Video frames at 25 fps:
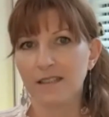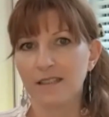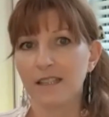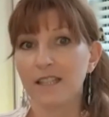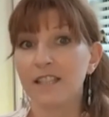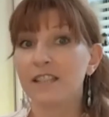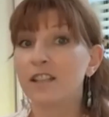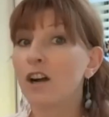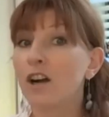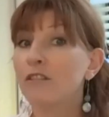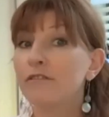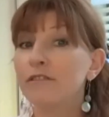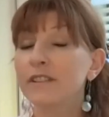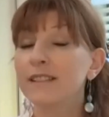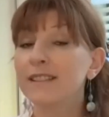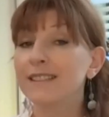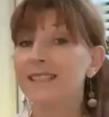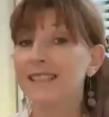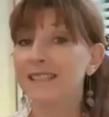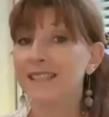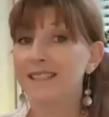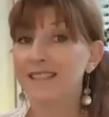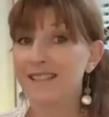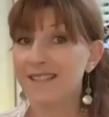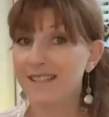It often
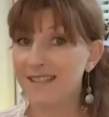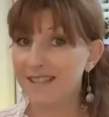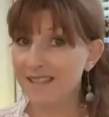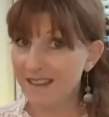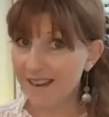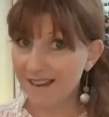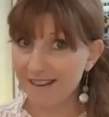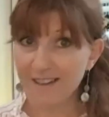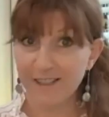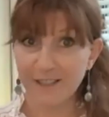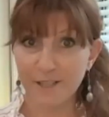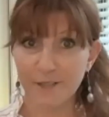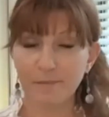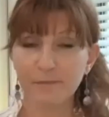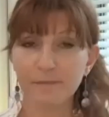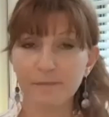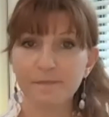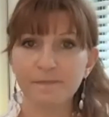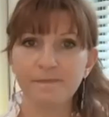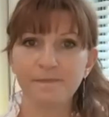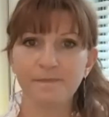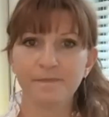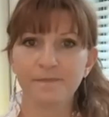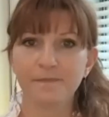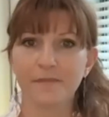takes time
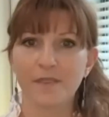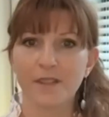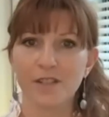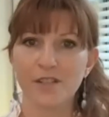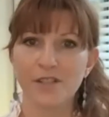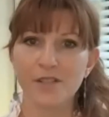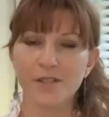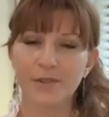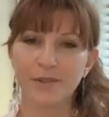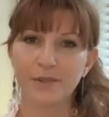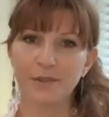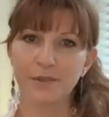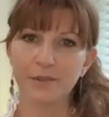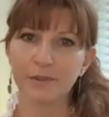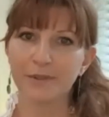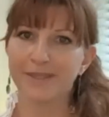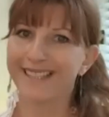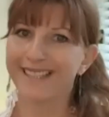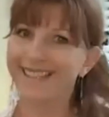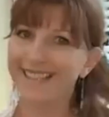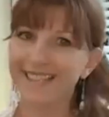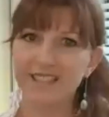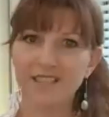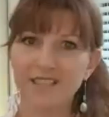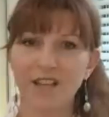to
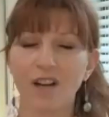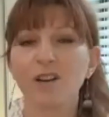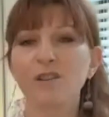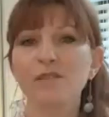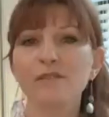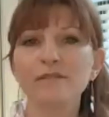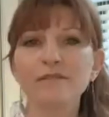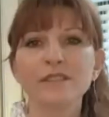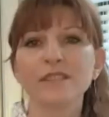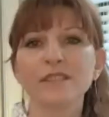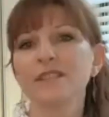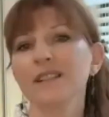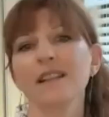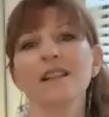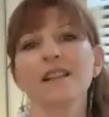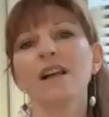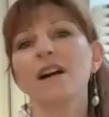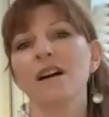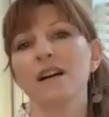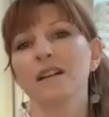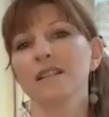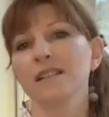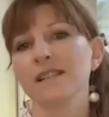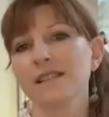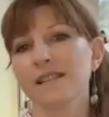get over the
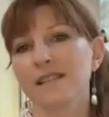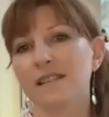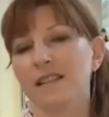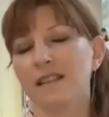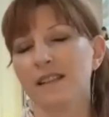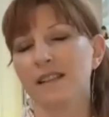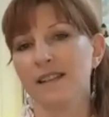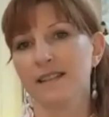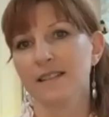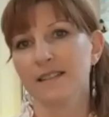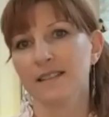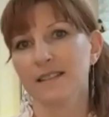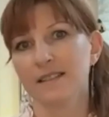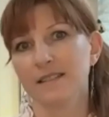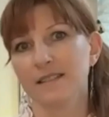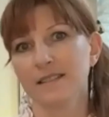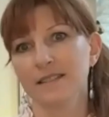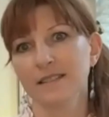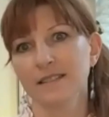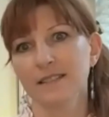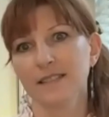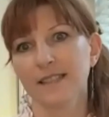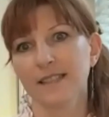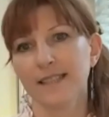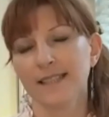loss,
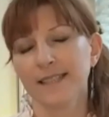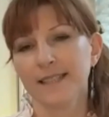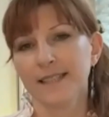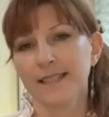and